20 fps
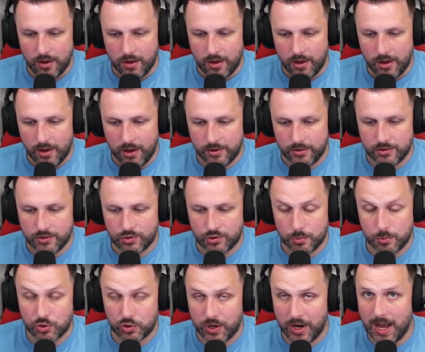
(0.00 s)
And
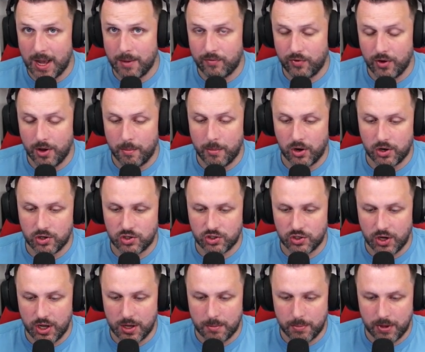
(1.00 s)
subscribe for tomorrow's
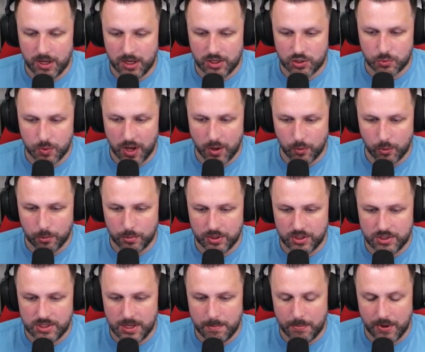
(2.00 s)
sneak peeks where we'll be
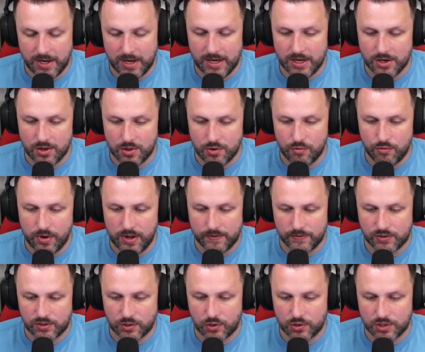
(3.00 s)
dipping into the
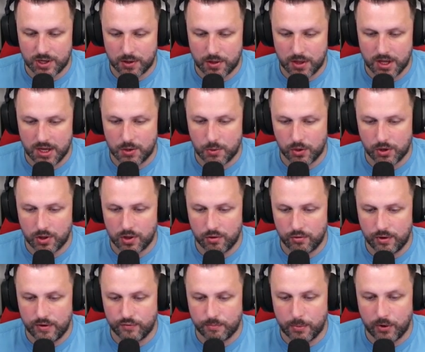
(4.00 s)
rifts, because I think one of the
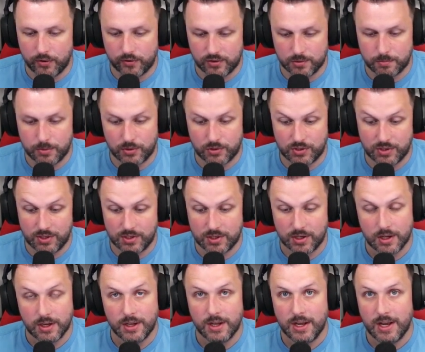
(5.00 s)
rift bosses
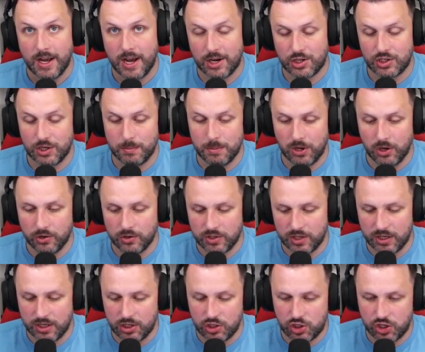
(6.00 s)
actually belongs
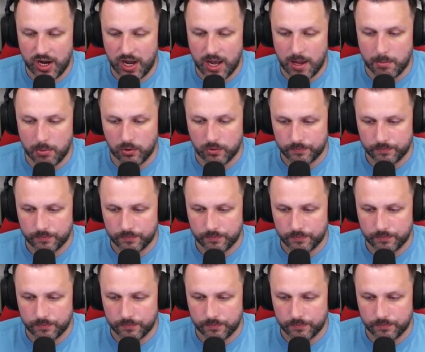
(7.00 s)
in this chair. But